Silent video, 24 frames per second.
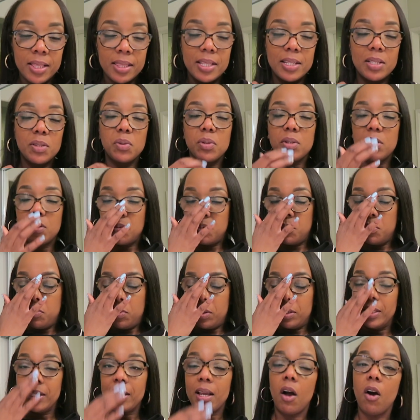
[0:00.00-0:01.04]
This was
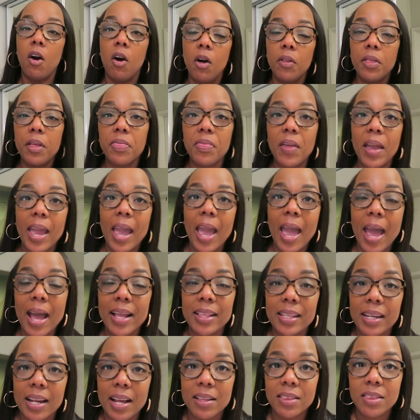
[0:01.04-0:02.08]
really all that they
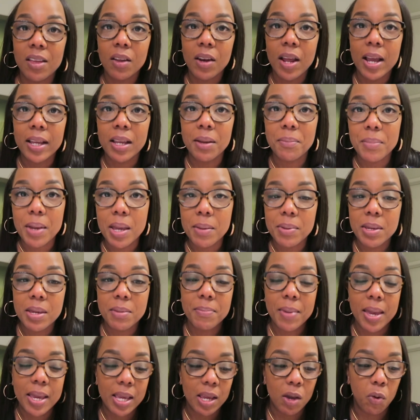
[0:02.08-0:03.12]
had that I thought I could maybe
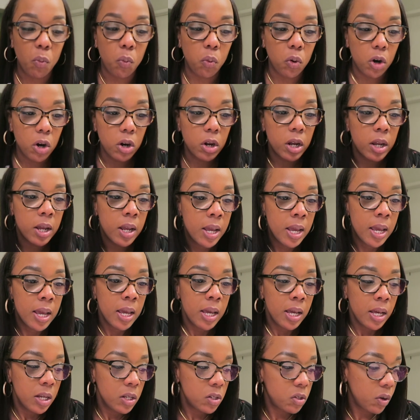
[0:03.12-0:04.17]
make it work.
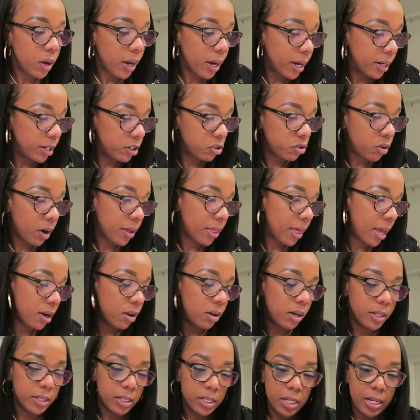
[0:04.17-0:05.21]
So I gotta try that
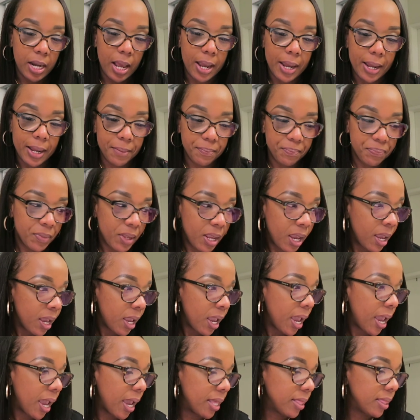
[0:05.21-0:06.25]
on tonight.
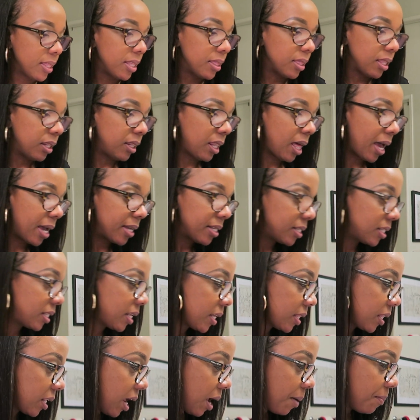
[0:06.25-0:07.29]
And then the last
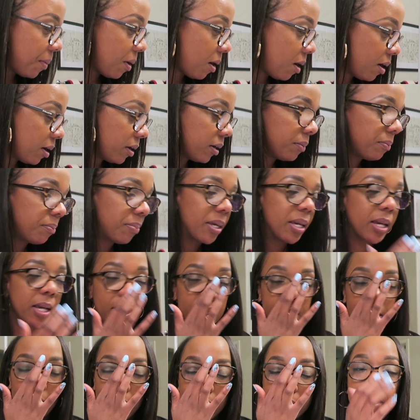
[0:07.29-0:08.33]
thing that I bought,
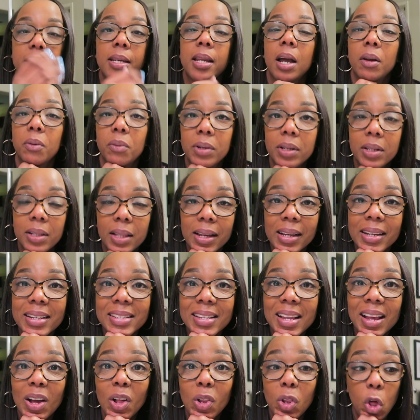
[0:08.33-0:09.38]
because I did not realize
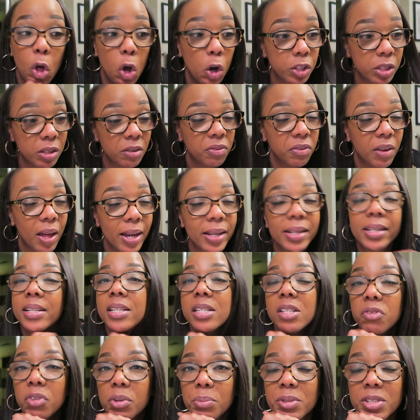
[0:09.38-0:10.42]
how long the flight
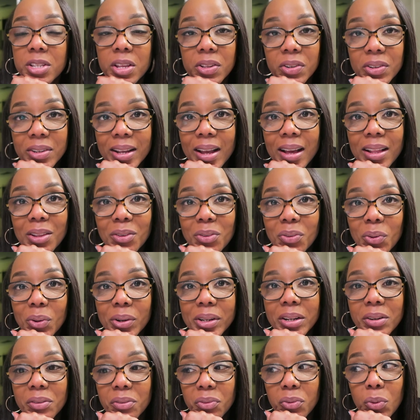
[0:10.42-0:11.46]
is from Southern
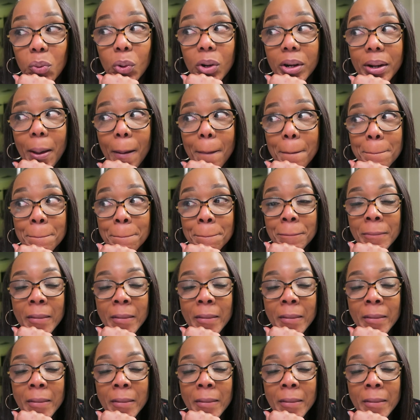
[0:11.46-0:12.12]
California to Florida,